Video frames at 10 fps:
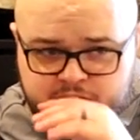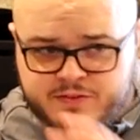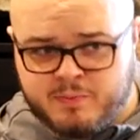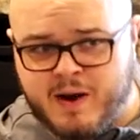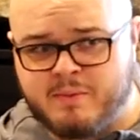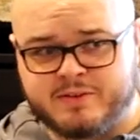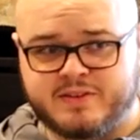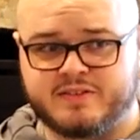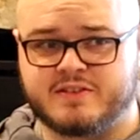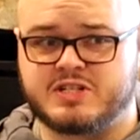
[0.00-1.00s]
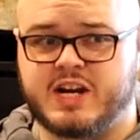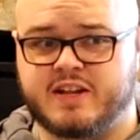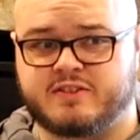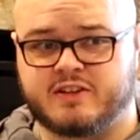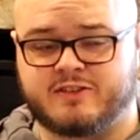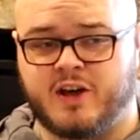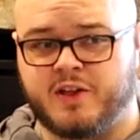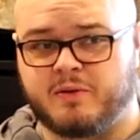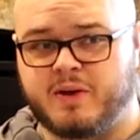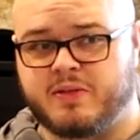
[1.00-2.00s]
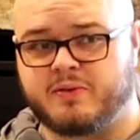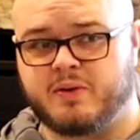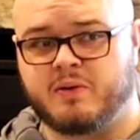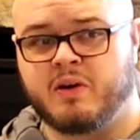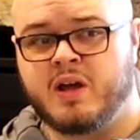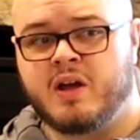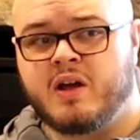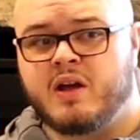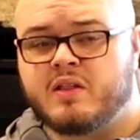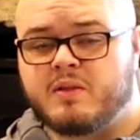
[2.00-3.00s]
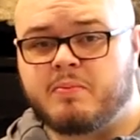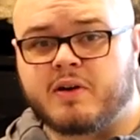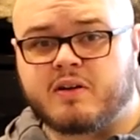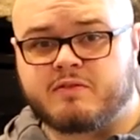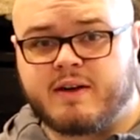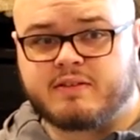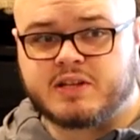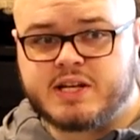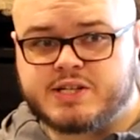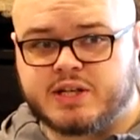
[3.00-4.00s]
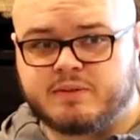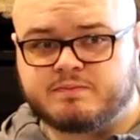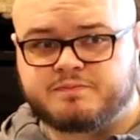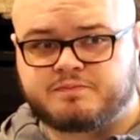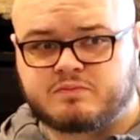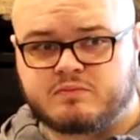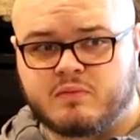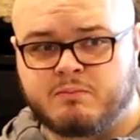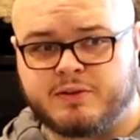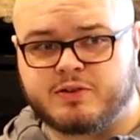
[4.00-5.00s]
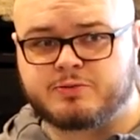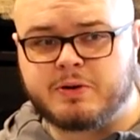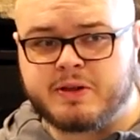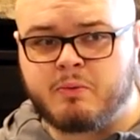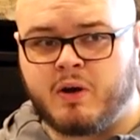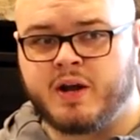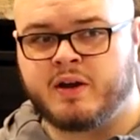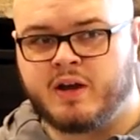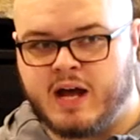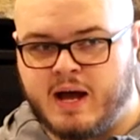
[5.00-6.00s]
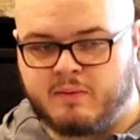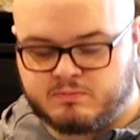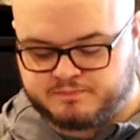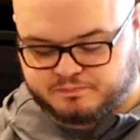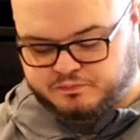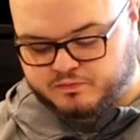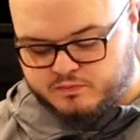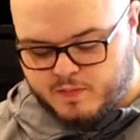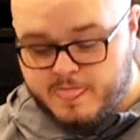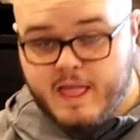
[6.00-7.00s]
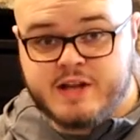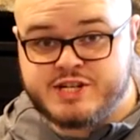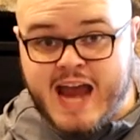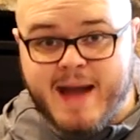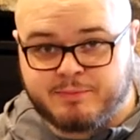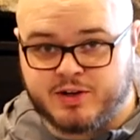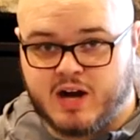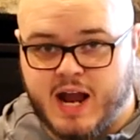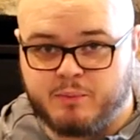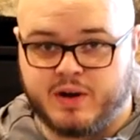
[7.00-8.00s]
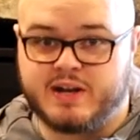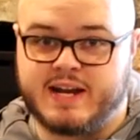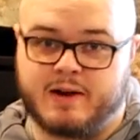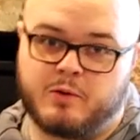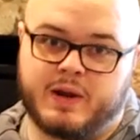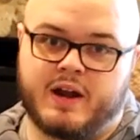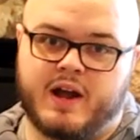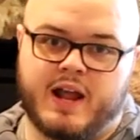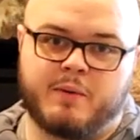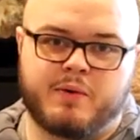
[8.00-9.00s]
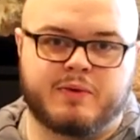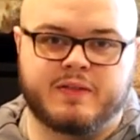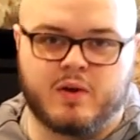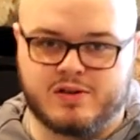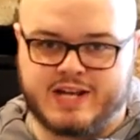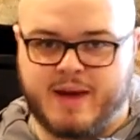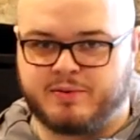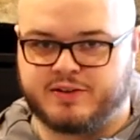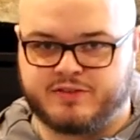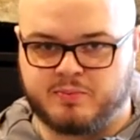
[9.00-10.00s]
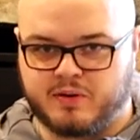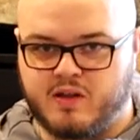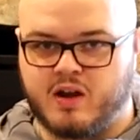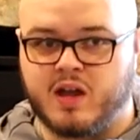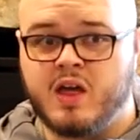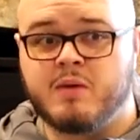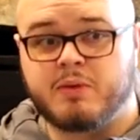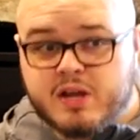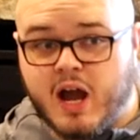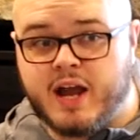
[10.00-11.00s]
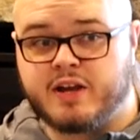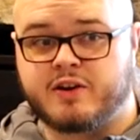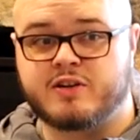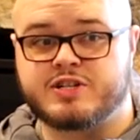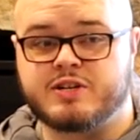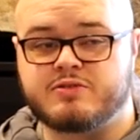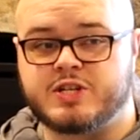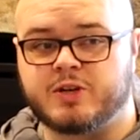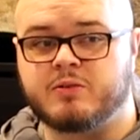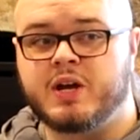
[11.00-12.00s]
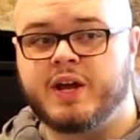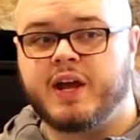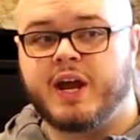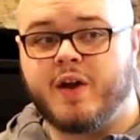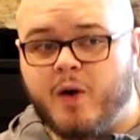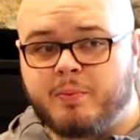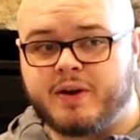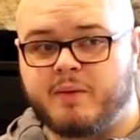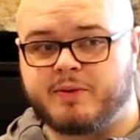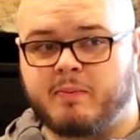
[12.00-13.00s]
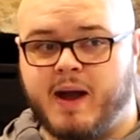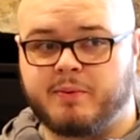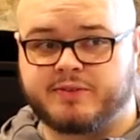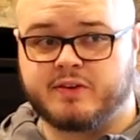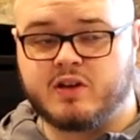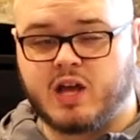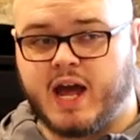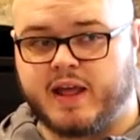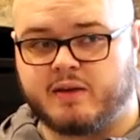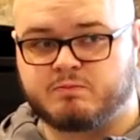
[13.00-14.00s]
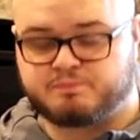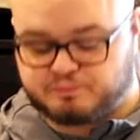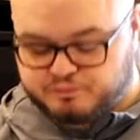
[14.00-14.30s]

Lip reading: the promises in Genesis all the way through the book of Revelation. But there's really one chapter I want to narrow in on. I won't read the whole chapter. It's super long. But I encourage you to and open up your Bibles and look at it.